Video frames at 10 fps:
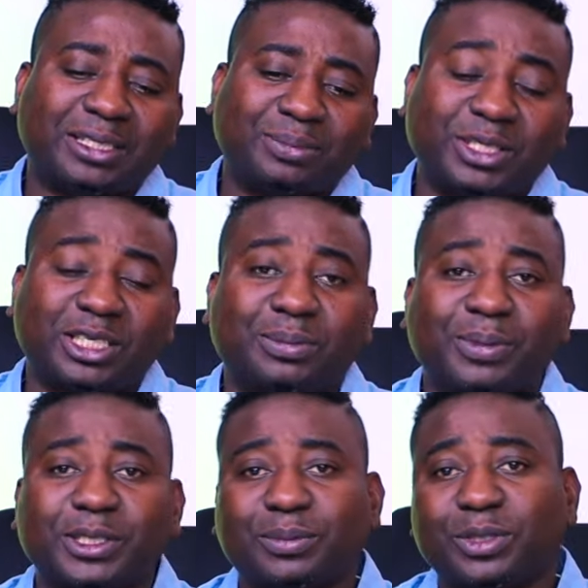as much as
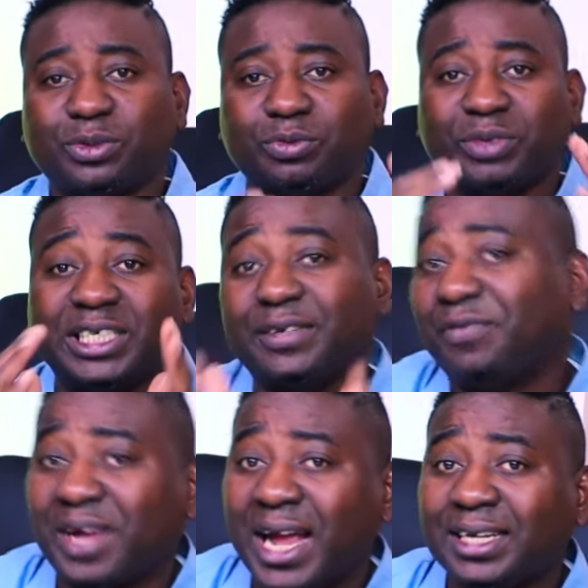possible to
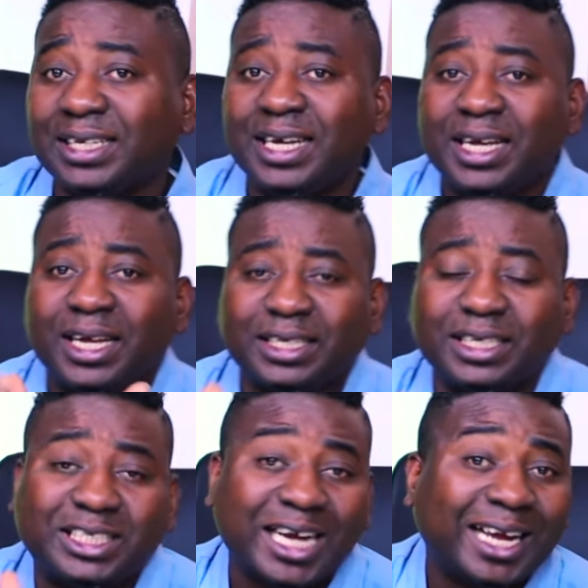redefine
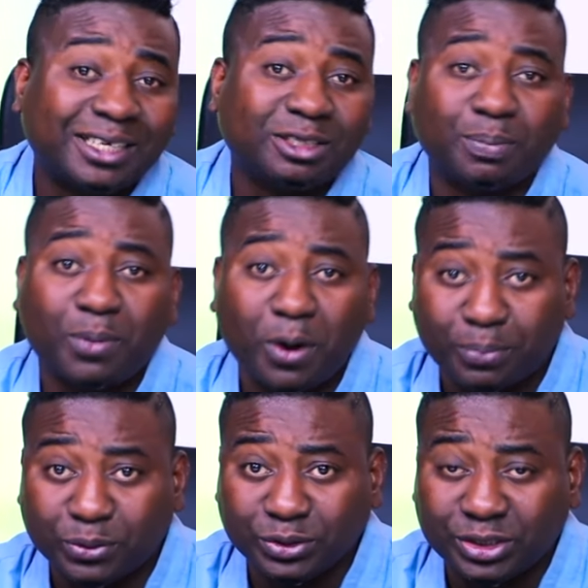the channel's
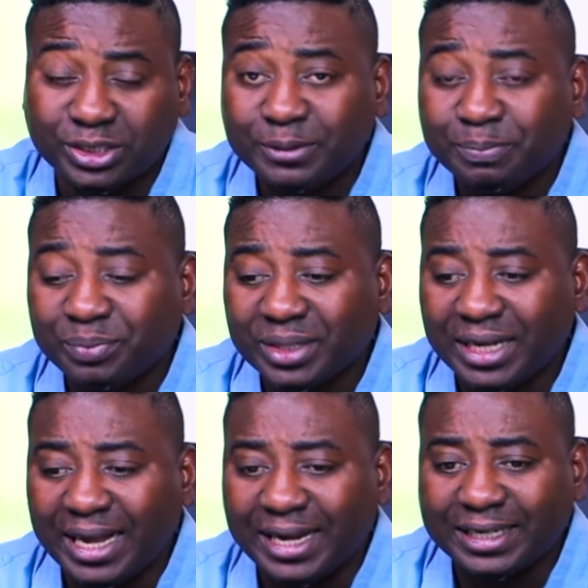purpose
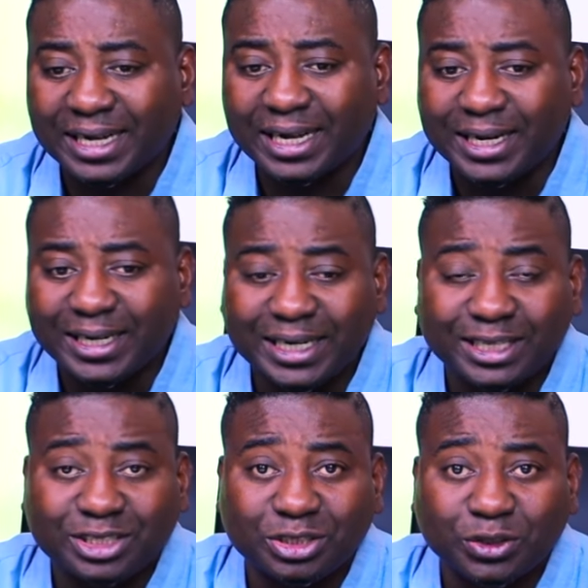and
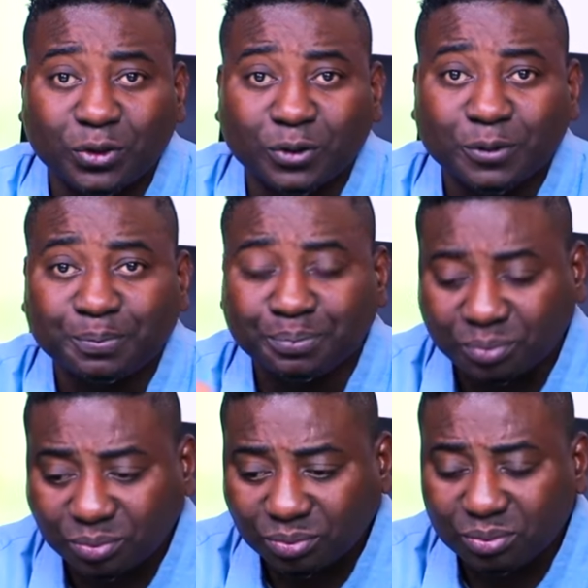let you know
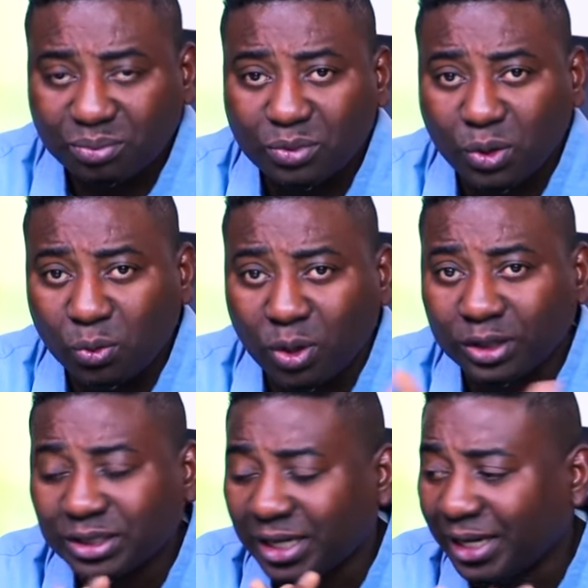
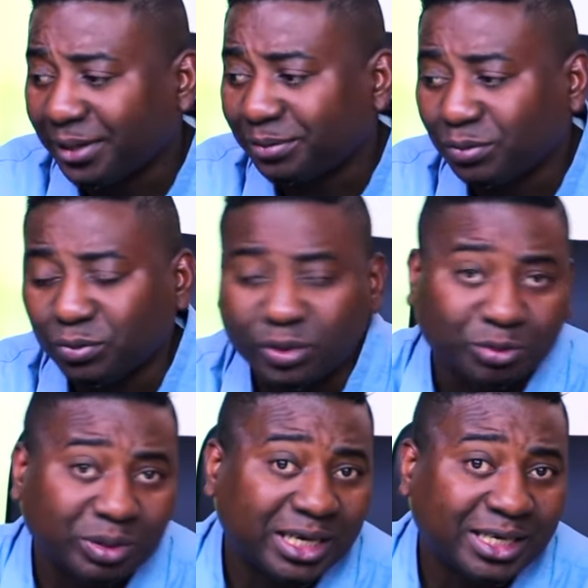what we
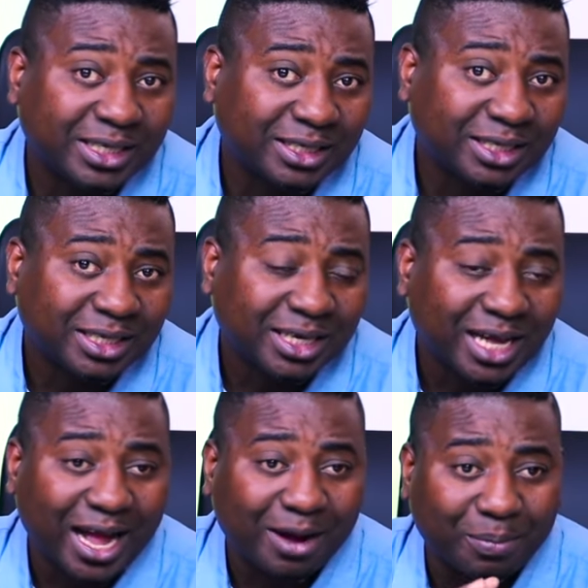really
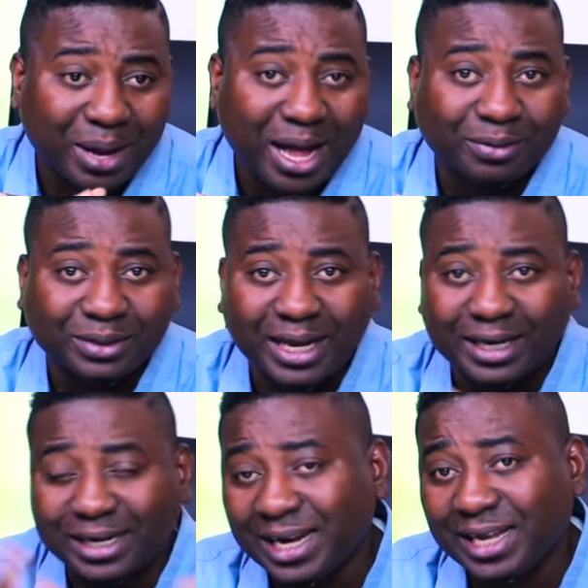are about.
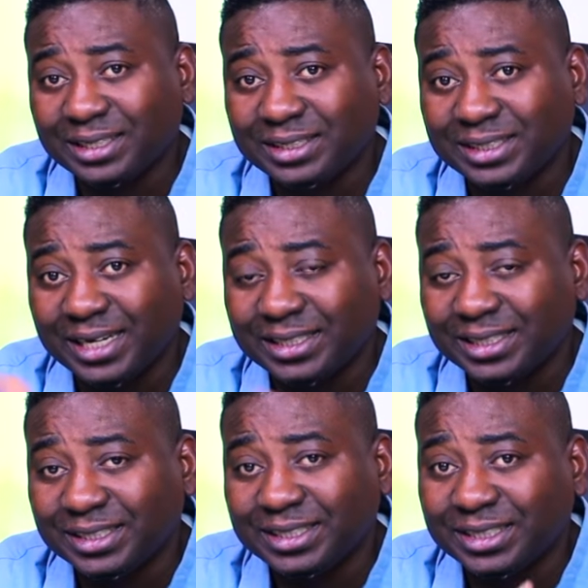And clearly
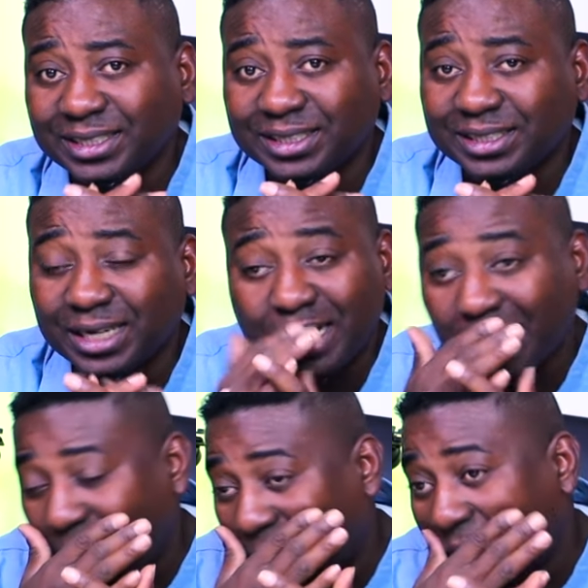stating, this is
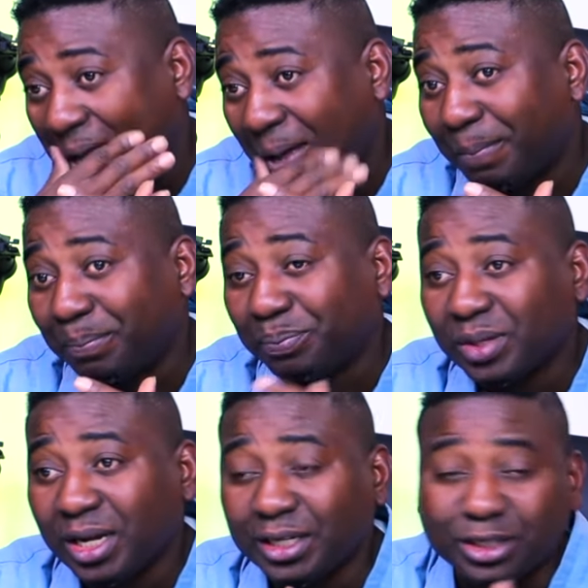a
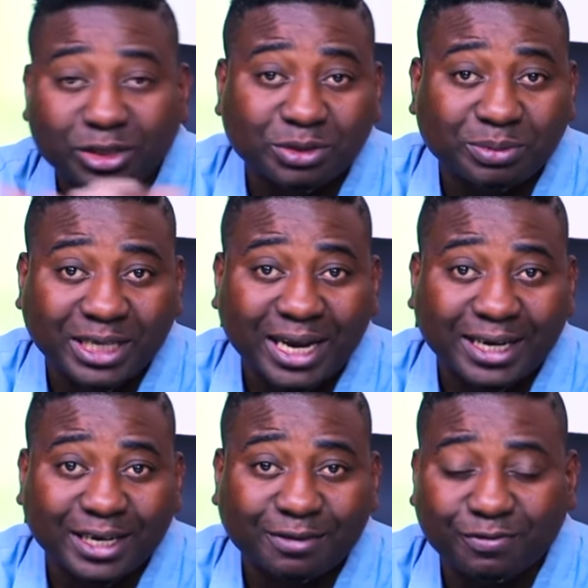YouTube
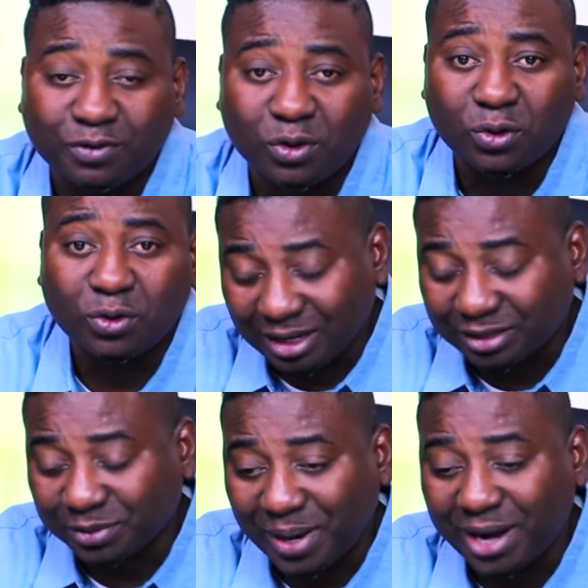channel for
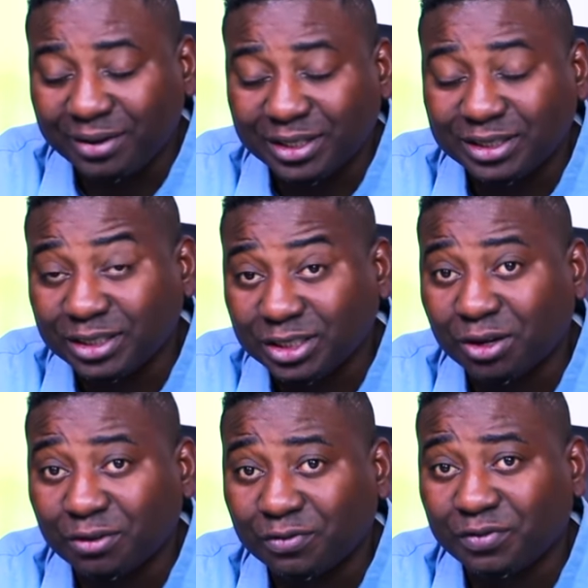aspiring young